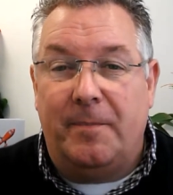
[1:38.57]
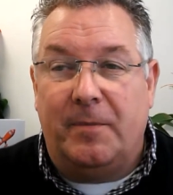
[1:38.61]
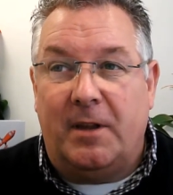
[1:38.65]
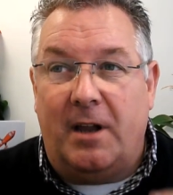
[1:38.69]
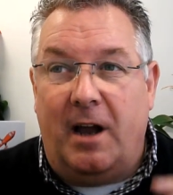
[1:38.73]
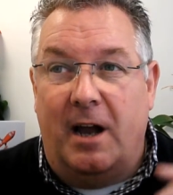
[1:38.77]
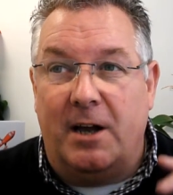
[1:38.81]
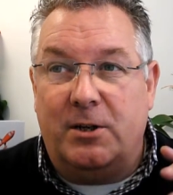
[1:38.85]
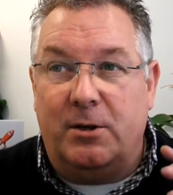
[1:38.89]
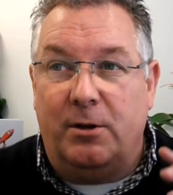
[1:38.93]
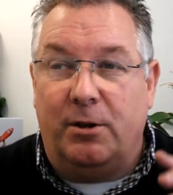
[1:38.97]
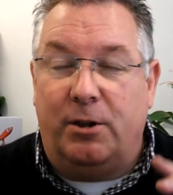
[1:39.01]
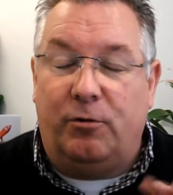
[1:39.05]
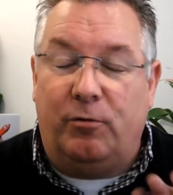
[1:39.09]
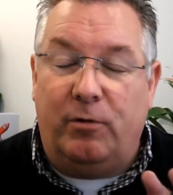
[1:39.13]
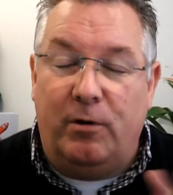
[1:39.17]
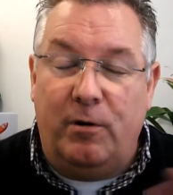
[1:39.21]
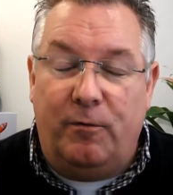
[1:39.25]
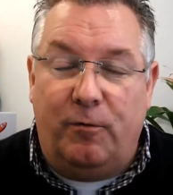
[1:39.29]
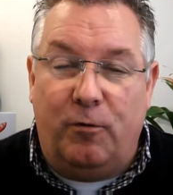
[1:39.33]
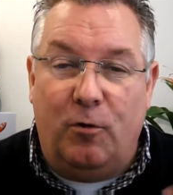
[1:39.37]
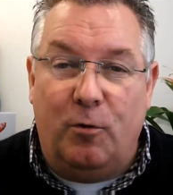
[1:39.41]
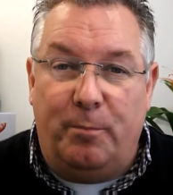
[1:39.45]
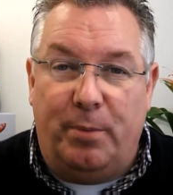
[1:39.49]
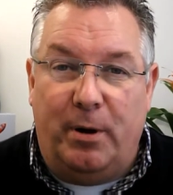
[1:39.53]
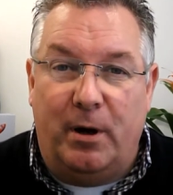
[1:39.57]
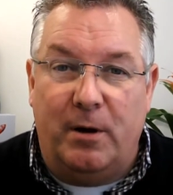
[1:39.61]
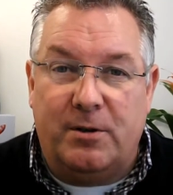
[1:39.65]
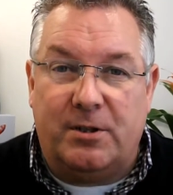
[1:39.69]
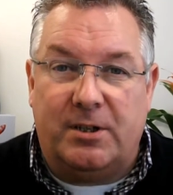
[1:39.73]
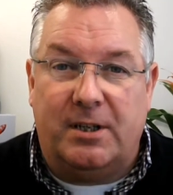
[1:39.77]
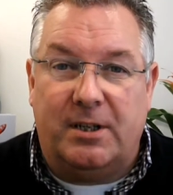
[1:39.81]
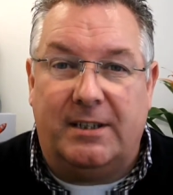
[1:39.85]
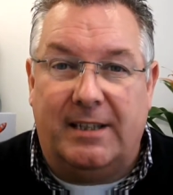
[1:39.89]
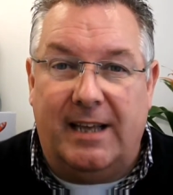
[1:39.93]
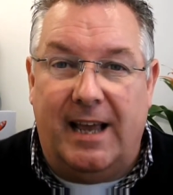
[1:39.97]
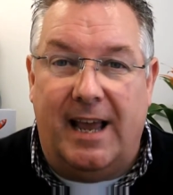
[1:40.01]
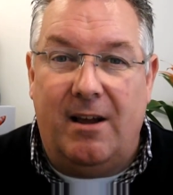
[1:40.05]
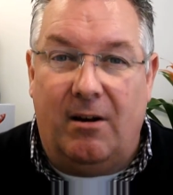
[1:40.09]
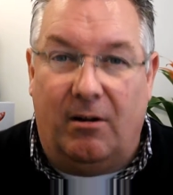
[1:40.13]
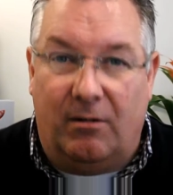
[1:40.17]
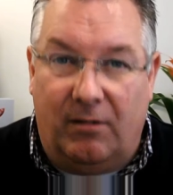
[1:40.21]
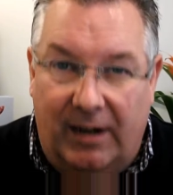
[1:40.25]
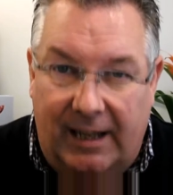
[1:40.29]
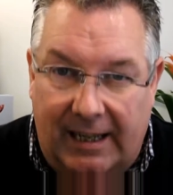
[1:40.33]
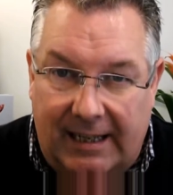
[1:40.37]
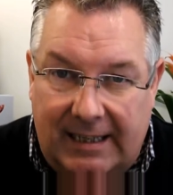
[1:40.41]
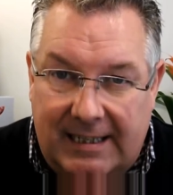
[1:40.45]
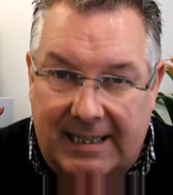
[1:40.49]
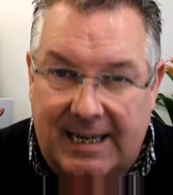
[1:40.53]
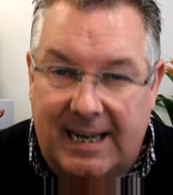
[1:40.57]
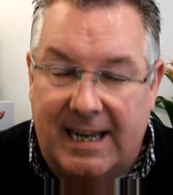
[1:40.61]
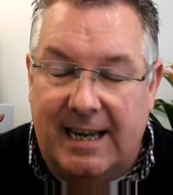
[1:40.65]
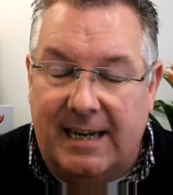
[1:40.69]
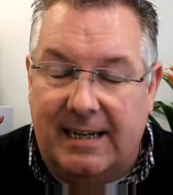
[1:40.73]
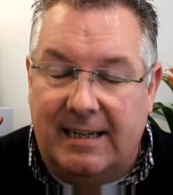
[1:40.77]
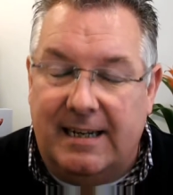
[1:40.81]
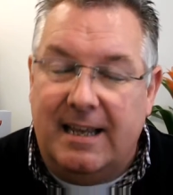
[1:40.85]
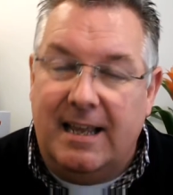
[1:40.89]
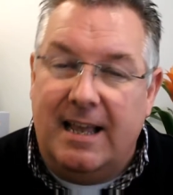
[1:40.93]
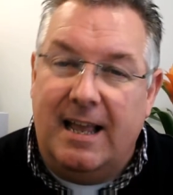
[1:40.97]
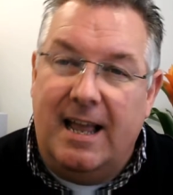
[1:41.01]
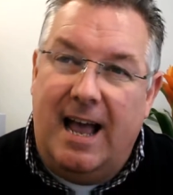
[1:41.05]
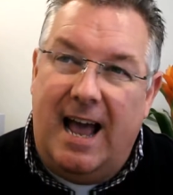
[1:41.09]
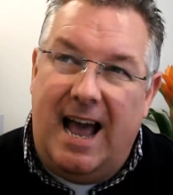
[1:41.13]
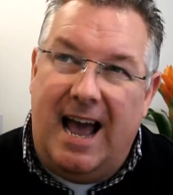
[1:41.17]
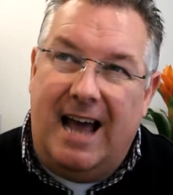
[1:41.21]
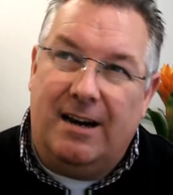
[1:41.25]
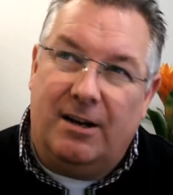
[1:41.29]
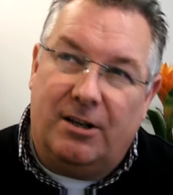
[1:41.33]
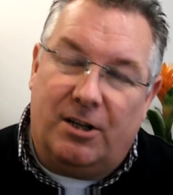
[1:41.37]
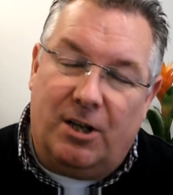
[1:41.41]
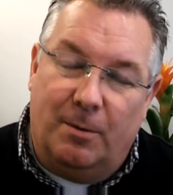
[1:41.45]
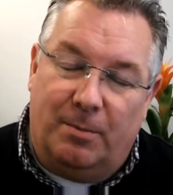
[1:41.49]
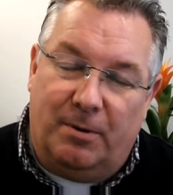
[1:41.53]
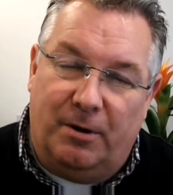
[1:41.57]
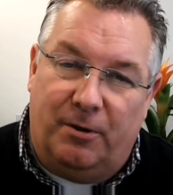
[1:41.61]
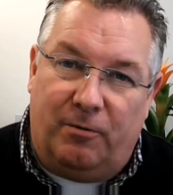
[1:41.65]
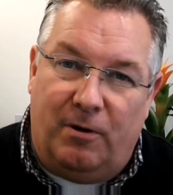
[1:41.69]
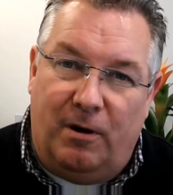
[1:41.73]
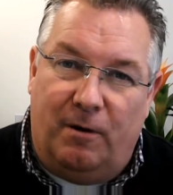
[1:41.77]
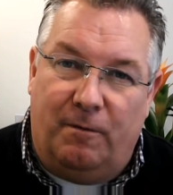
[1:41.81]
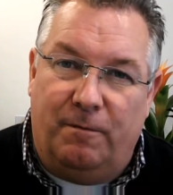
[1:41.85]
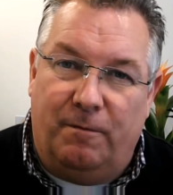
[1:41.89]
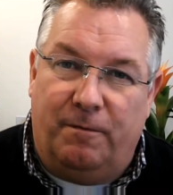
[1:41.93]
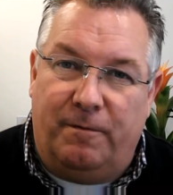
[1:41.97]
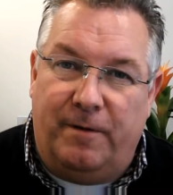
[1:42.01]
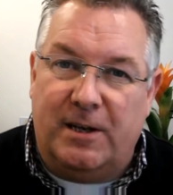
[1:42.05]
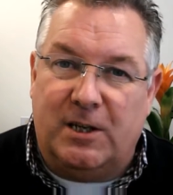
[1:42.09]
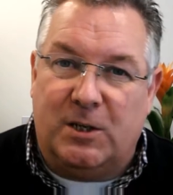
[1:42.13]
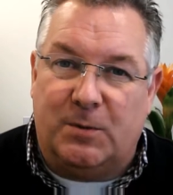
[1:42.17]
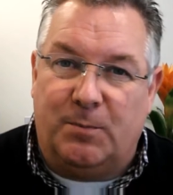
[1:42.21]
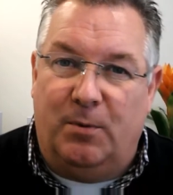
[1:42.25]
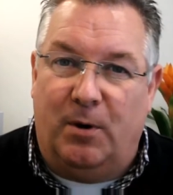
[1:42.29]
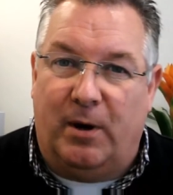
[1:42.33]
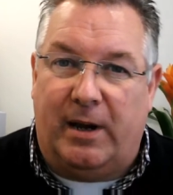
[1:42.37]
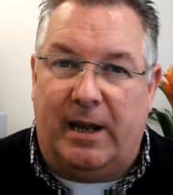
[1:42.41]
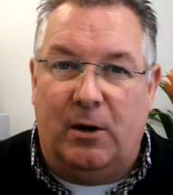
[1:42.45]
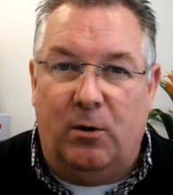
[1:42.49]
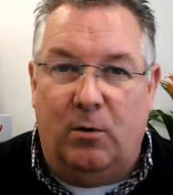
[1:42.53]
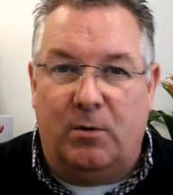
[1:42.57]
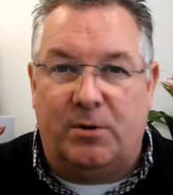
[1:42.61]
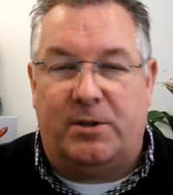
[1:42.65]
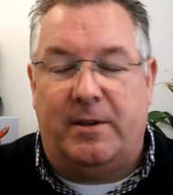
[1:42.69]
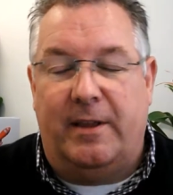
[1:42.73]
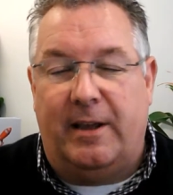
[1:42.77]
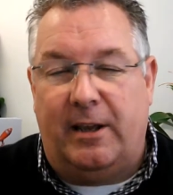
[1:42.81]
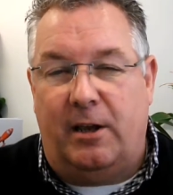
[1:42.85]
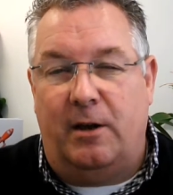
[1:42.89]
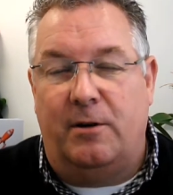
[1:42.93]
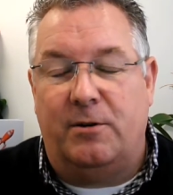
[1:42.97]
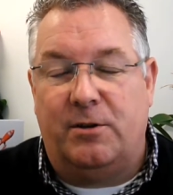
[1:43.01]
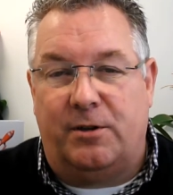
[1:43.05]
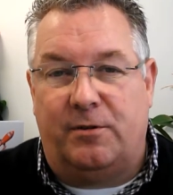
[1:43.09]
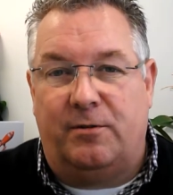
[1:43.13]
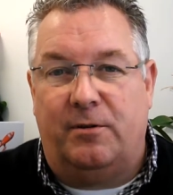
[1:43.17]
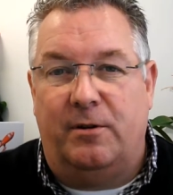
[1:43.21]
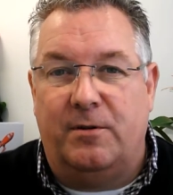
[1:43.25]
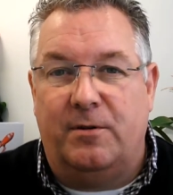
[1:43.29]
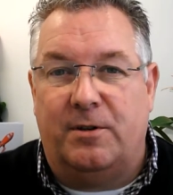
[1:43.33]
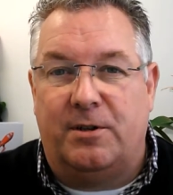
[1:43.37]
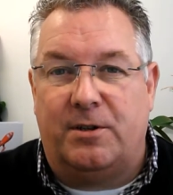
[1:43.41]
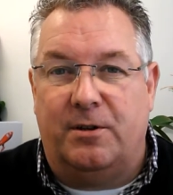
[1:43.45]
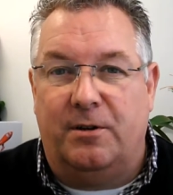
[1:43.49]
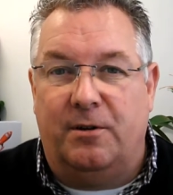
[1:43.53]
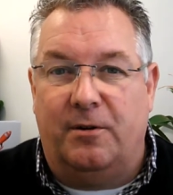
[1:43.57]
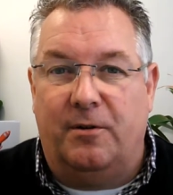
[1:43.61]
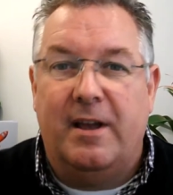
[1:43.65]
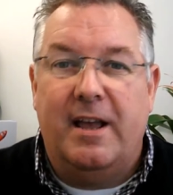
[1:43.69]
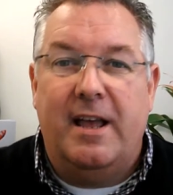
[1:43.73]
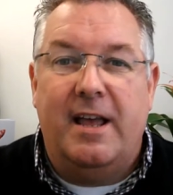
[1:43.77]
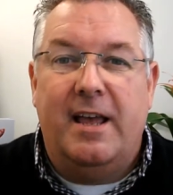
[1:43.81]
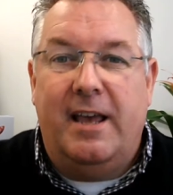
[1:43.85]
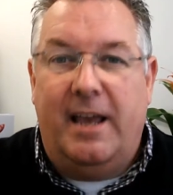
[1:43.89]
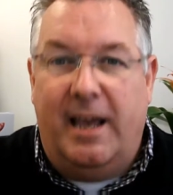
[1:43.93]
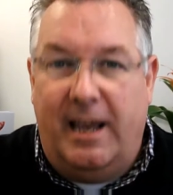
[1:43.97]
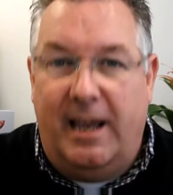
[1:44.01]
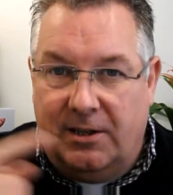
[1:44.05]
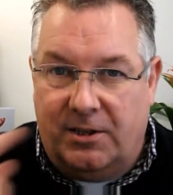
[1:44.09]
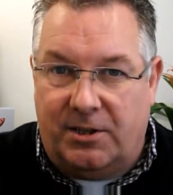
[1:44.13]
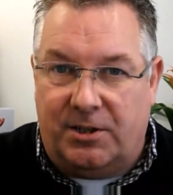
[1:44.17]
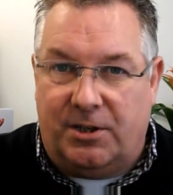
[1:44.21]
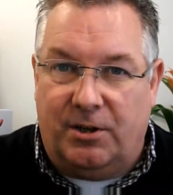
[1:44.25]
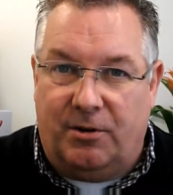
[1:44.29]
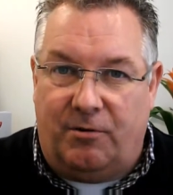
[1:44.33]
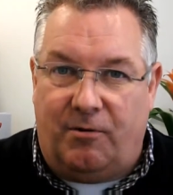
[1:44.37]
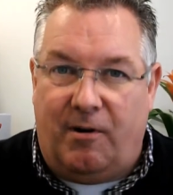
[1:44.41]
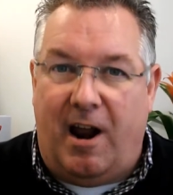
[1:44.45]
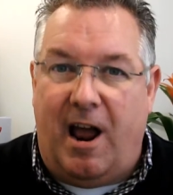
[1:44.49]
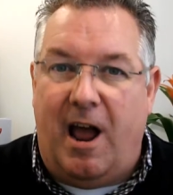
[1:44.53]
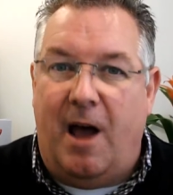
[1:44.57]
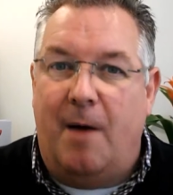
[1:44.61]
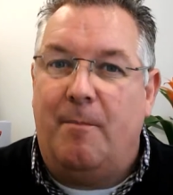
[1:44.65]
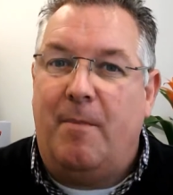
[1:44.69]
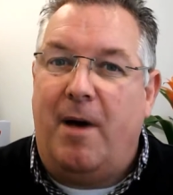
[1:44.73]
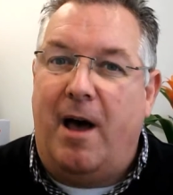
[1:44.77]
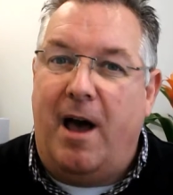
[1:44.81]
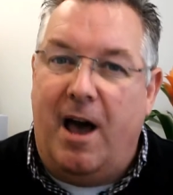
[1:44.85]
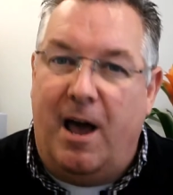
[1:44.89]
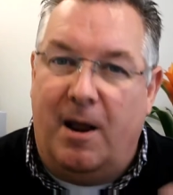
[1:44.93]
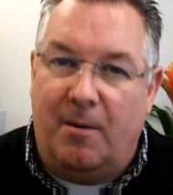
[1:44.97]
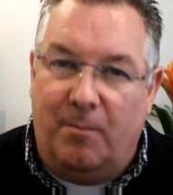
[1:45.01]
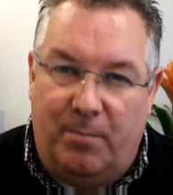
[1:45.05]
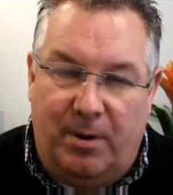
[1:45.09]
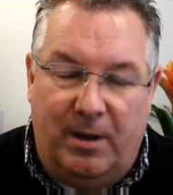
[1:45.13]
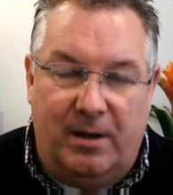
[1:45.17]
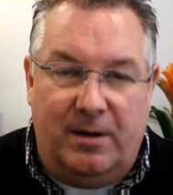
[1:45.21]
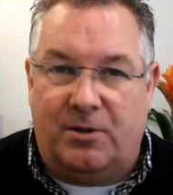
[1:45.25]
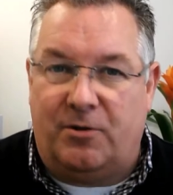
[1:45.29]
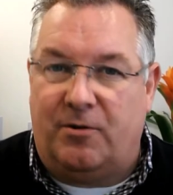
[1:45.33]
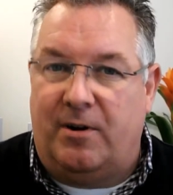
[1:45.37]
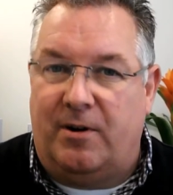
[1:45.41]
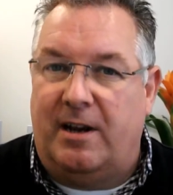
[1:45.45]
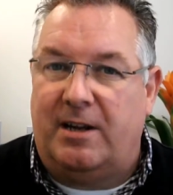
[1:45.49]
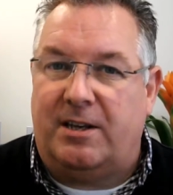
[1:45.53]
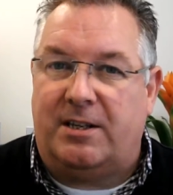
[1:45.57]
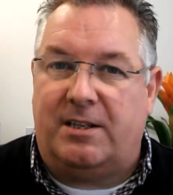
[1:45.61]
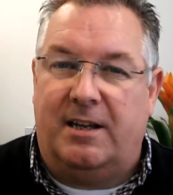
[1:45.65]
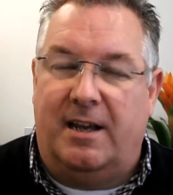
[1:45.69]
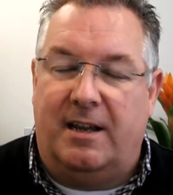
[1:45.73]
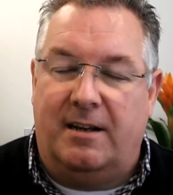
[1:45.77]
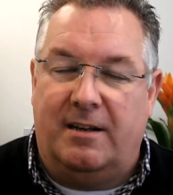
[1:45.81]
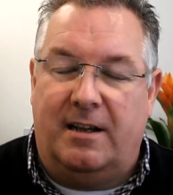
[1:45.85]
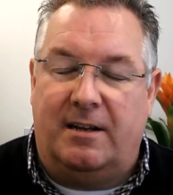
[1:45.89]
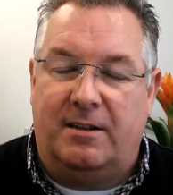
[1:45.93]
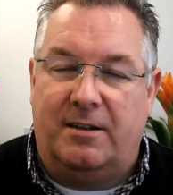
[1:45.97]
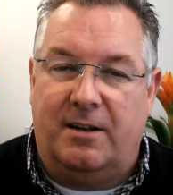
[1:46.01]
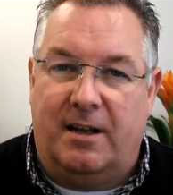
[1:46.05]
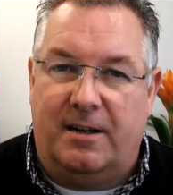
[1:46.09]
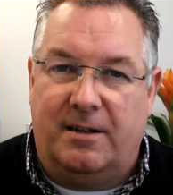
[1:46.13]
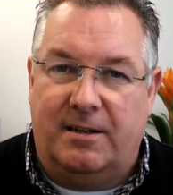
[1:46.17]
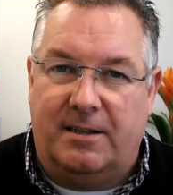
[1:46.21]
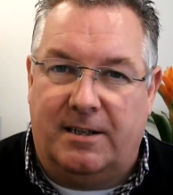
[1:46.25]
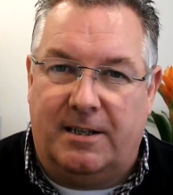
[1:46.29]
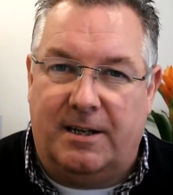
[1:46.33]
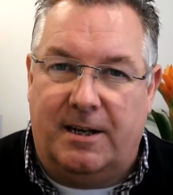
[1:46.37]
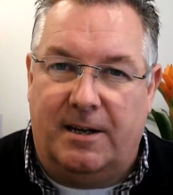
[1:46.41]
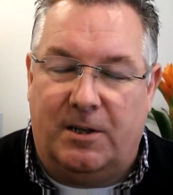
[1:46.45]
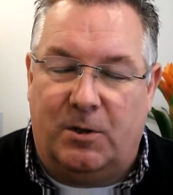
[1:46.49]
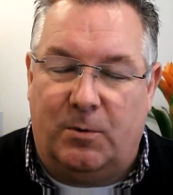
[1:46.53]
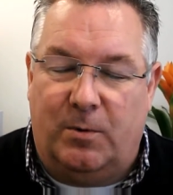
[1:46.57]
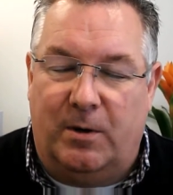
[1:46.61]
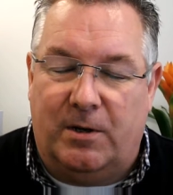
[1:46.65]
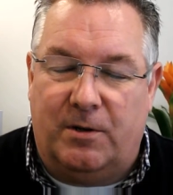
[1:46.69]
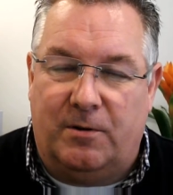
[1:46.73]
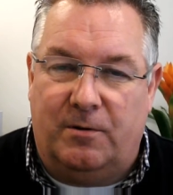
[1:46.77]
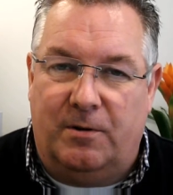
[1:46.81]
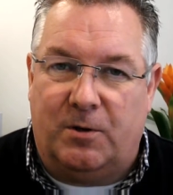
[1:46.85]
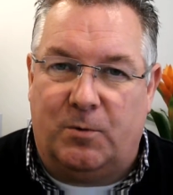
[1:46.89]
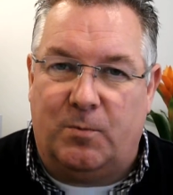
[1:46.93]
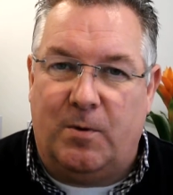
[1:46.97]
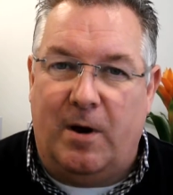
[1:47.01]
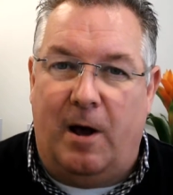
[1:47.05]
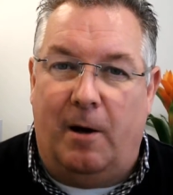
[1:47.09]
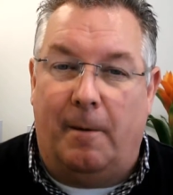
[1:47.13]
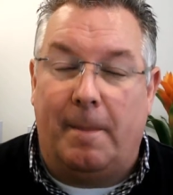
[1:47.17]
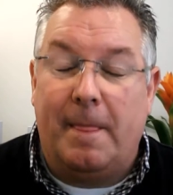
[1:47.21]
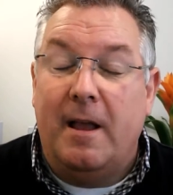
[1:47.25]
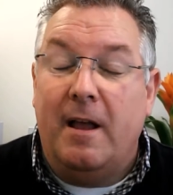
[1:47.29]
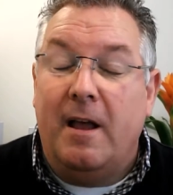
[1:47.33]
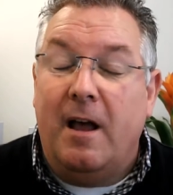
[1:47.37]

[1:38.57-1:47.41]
I do 3 or 4 posts a day on LinkedIn and a couple of 3 on Facebook. And also that goes through to Instagram and Pinterest and Twitter as well.